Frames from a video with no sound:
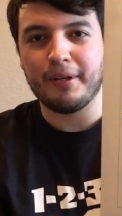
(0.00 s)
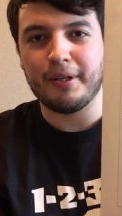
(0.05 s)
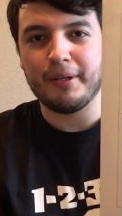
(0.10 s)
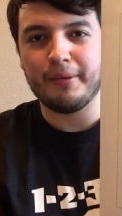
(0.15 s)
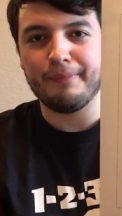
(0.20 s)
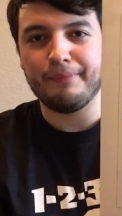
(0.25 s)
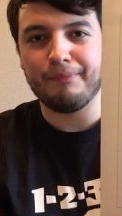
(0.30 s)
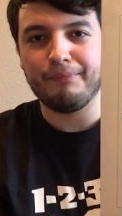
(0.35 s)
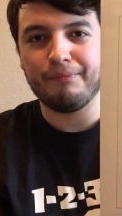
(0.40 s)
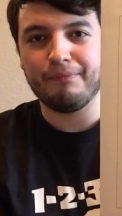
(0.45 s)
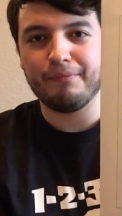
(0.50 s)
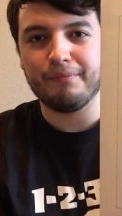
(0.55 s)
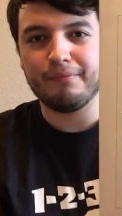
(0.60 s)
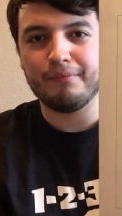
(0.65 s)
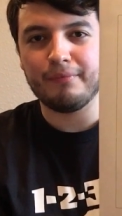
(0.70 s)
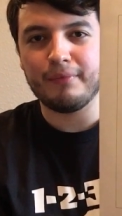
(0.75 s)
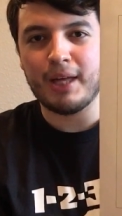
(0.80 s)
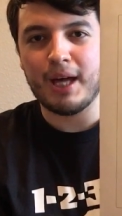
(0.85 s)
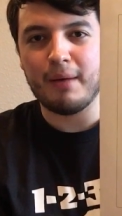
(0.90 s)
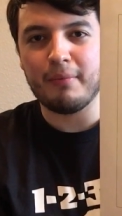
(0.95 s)
um,
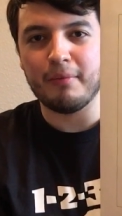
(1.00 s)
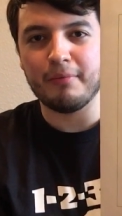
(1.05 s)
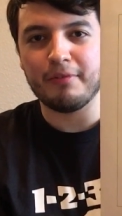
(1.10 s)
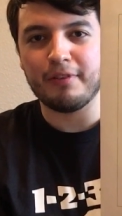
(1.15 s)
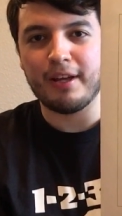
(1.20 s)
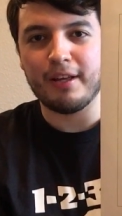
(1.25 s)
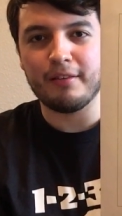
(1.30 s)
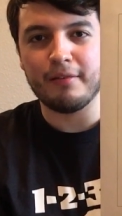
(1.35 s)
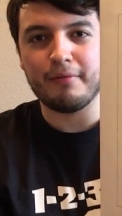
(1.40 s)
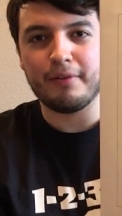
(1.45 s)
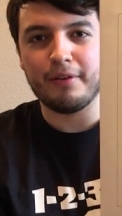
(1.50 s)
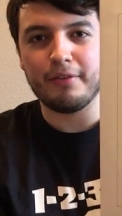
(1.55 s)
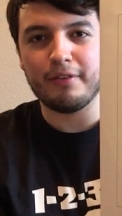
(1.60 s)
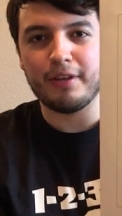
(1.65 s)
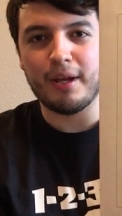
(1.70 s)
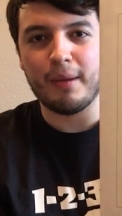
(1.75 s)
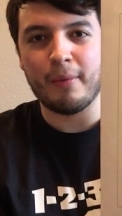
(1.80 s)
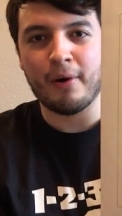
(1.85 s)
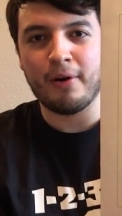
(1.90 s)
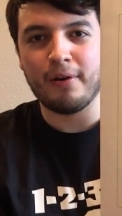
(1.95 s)
album sides of all time.